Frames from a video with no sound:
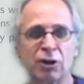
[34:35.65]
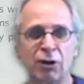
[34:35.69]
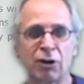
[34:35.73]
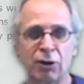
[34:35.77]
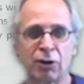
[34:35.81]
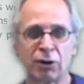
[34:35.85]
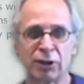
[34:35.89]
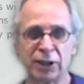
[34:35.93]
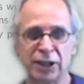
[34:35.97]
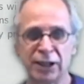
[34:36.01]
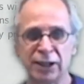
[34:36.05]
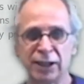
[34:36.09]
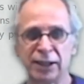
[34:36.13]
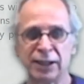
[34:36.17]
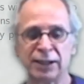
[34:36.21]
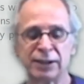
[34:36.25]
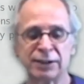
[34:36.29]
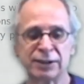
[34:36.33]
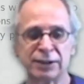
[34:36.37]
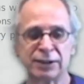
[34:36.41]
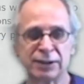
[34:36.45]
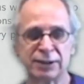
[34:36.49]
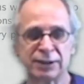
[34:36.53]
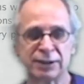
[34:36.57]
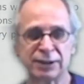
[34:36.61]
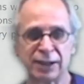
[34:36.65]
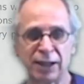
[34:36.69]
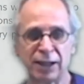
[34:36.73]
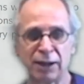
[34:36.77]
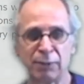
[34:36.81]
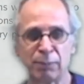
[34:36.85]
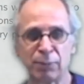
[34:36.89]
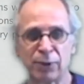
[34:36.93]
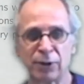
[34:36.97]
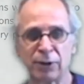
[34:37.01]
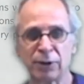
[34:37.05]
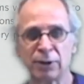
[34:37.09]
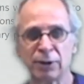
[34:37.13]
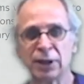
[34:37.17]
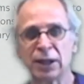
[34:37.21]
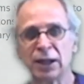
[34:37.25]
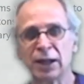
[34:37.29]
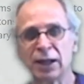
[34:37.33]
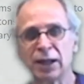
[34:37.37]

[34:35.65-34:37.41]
are hitting this sample